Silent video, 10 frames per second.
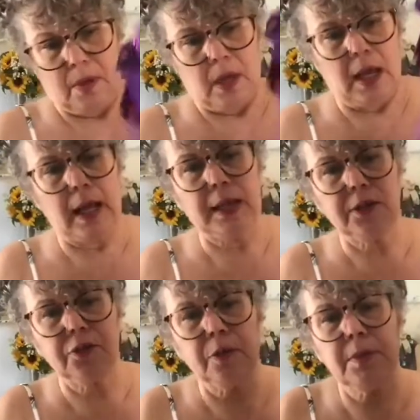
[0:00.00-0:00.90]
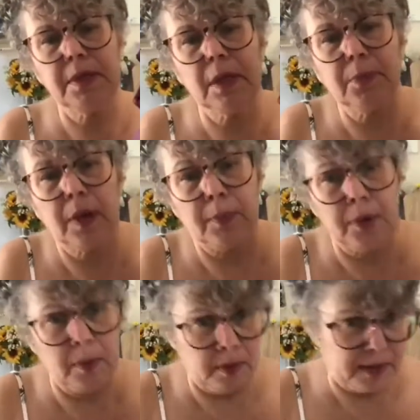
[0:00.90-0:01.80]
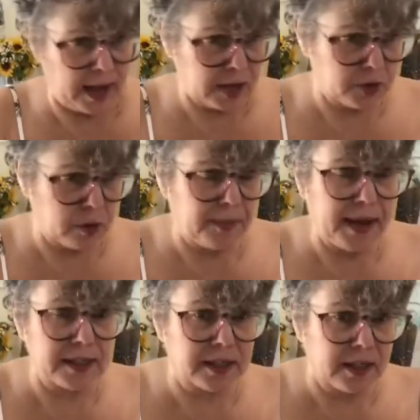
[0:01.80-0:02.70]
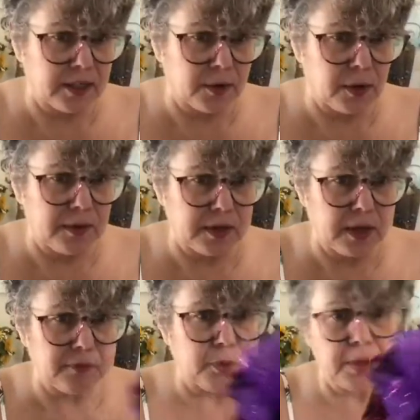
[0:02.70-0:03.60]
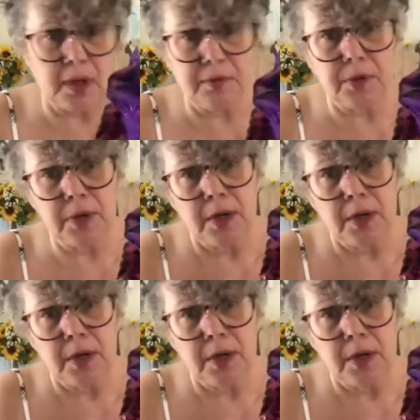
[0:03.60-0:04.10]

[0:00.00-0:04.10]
Now, I like to trim these up when I put them on the actual basket or on the gift or whatever,